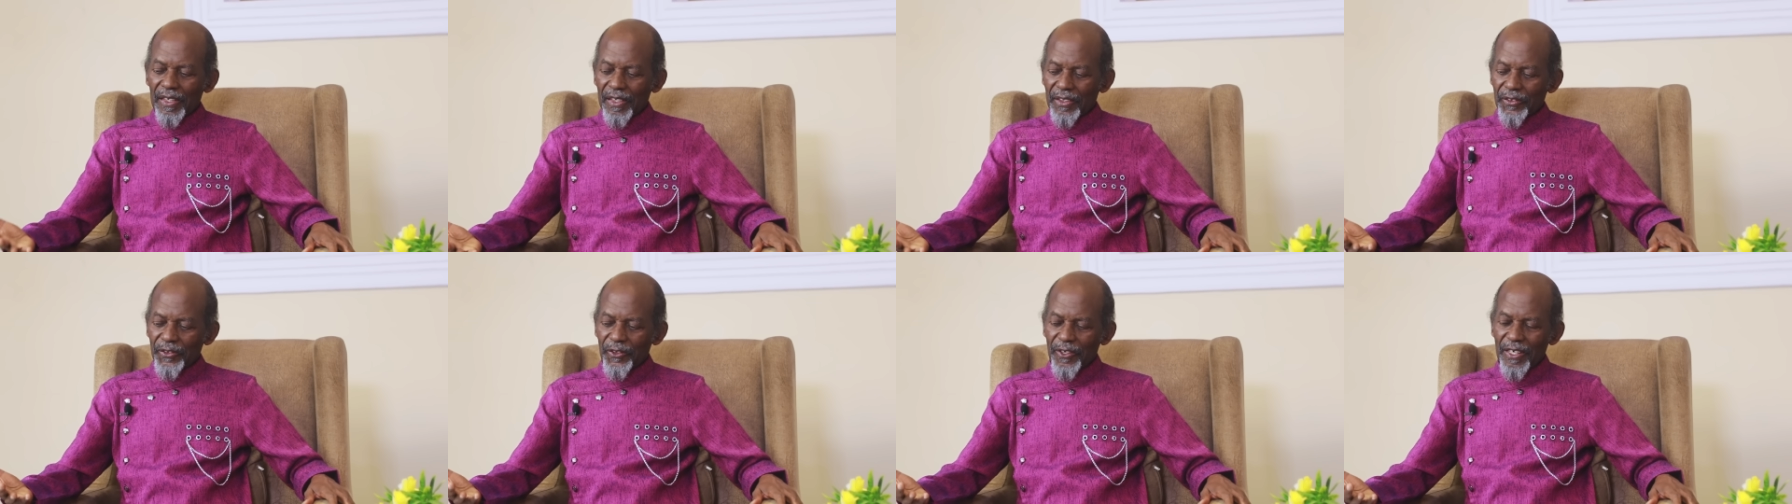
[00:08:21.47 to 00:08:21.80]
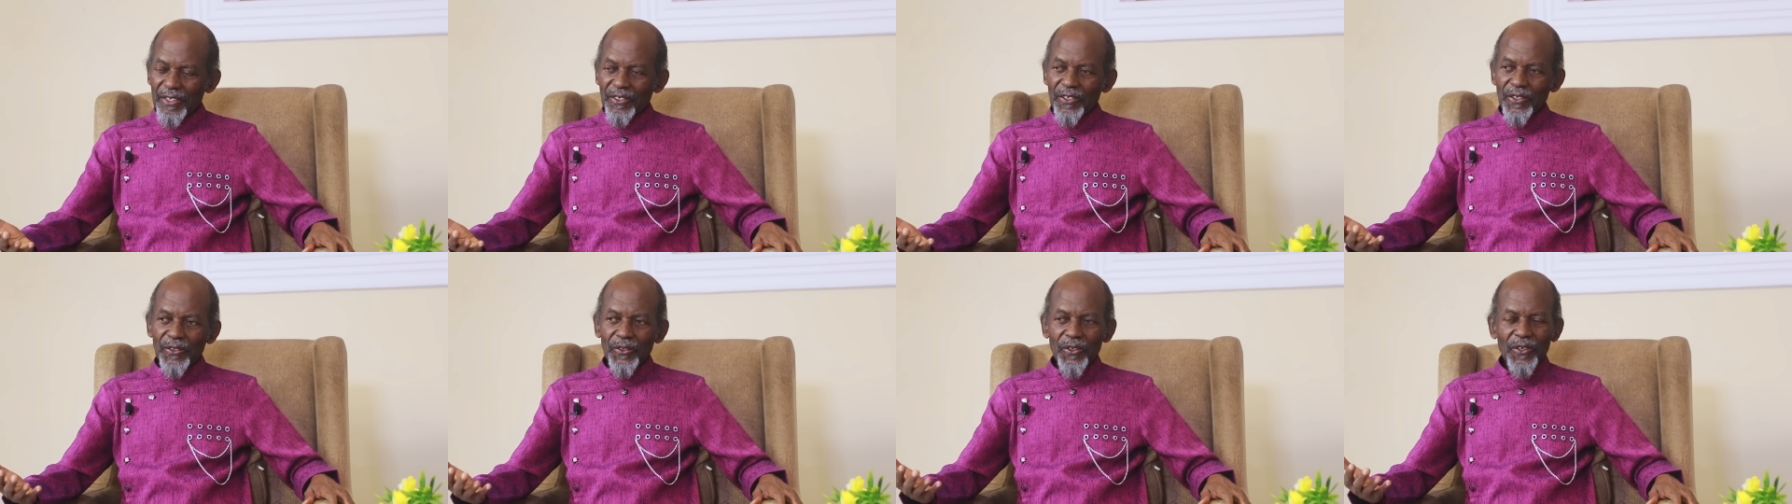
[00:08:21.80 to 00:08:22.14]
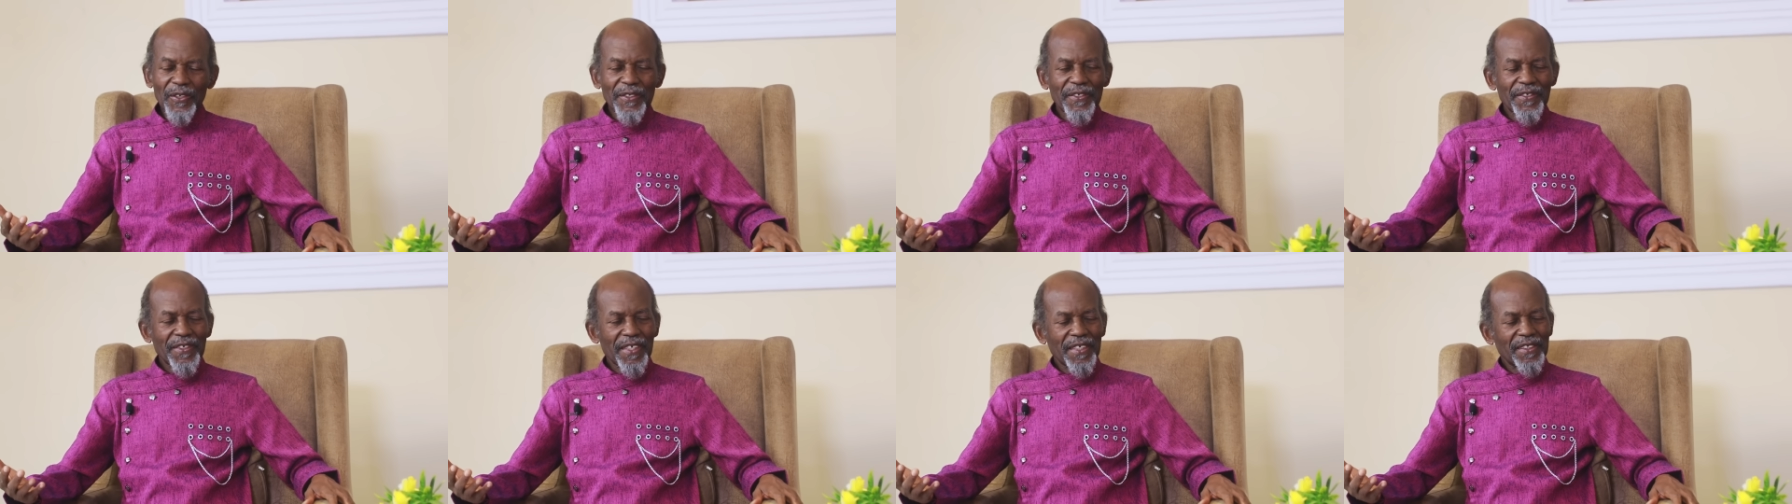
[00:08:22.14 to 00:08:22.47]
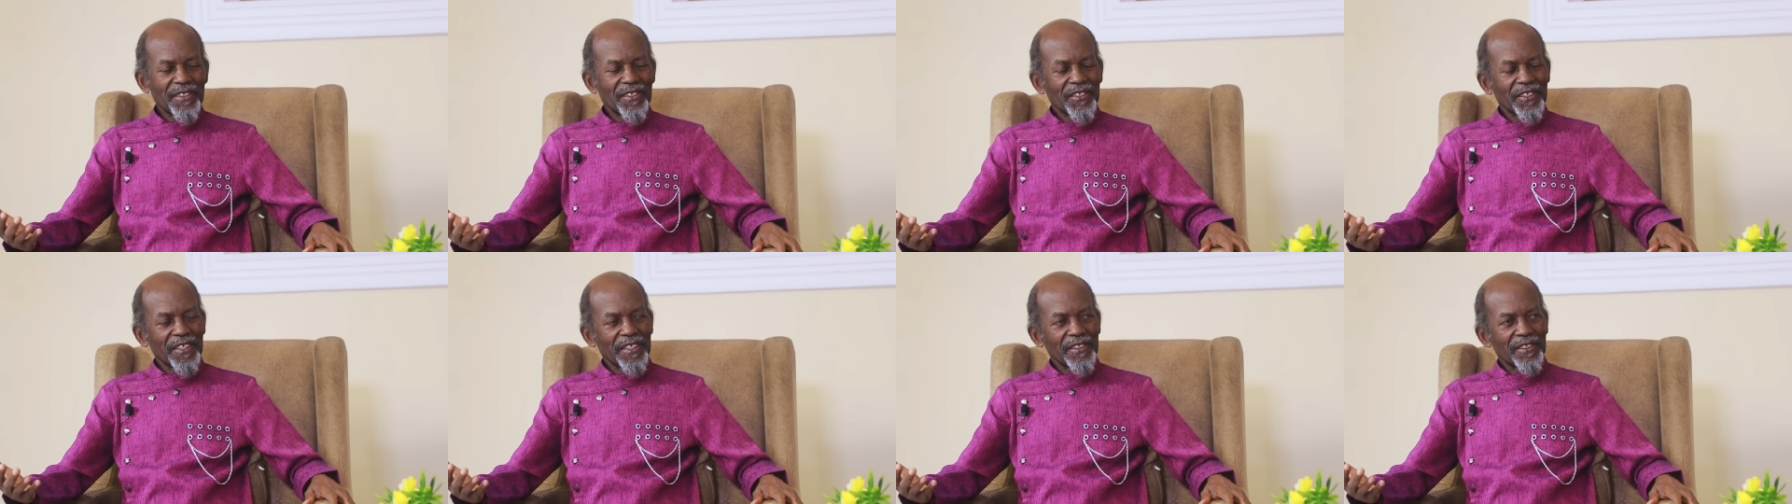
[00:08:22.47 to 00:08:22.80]
you are not
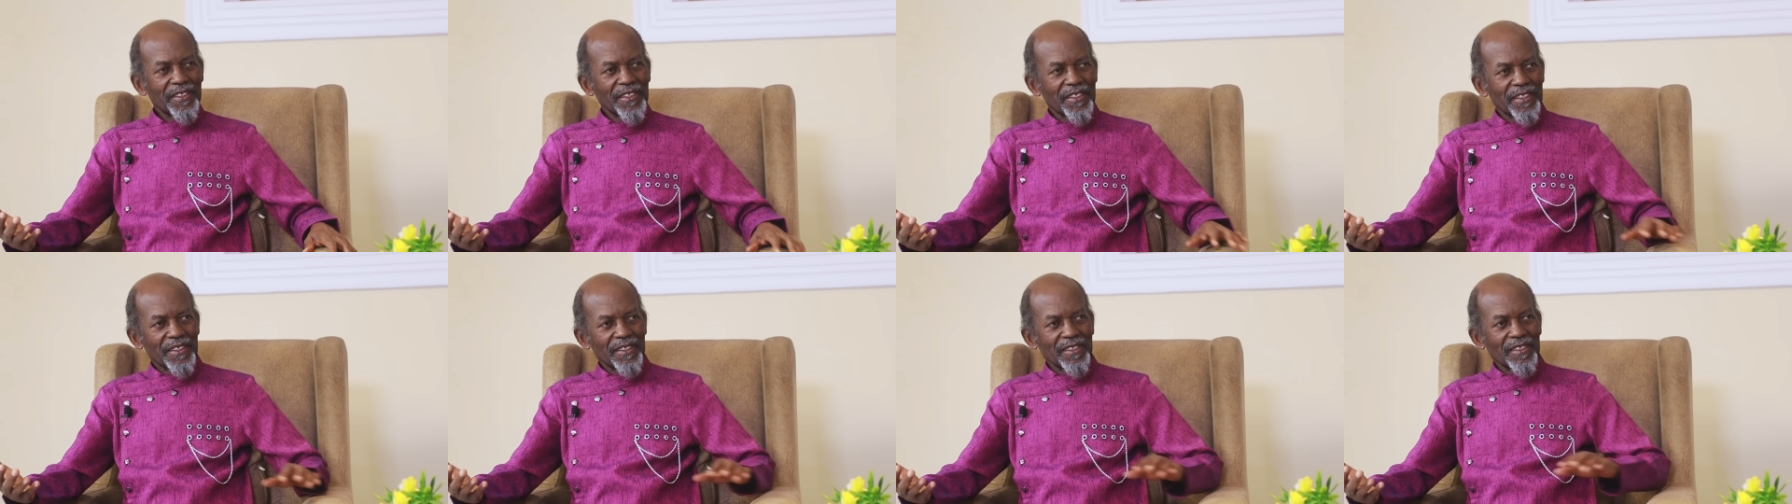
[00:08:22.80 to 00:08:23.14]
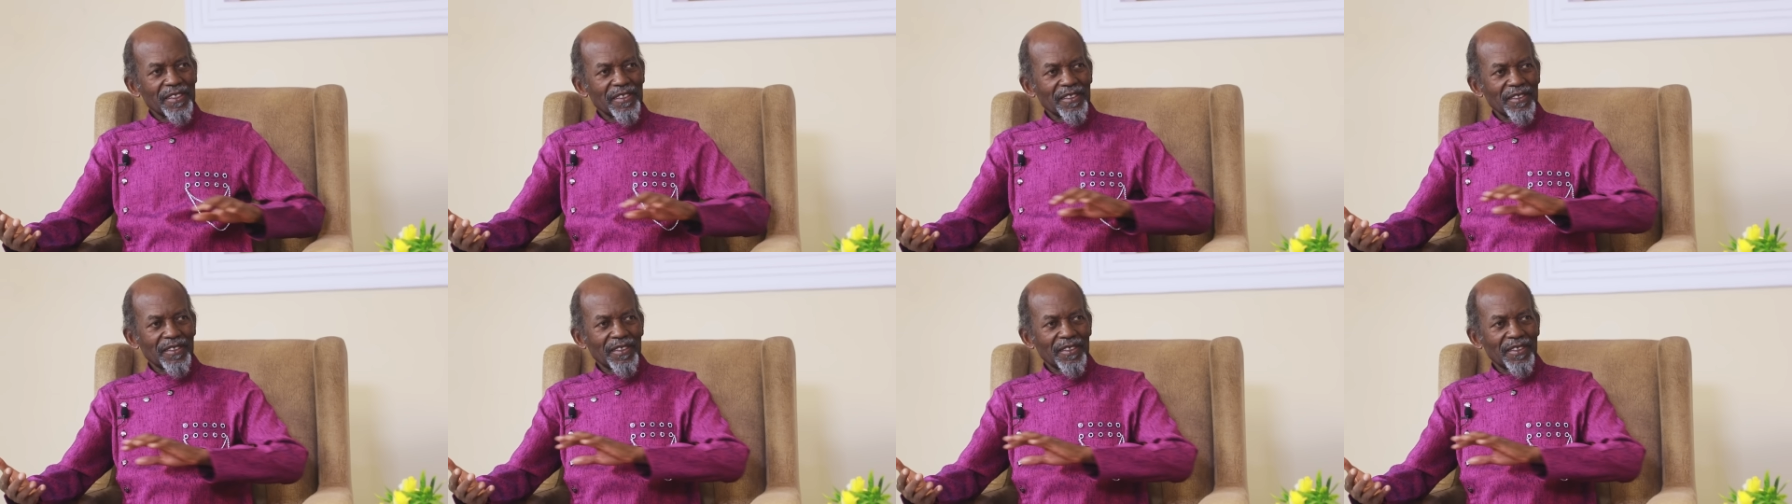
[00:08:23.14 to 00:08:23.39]
concentrating,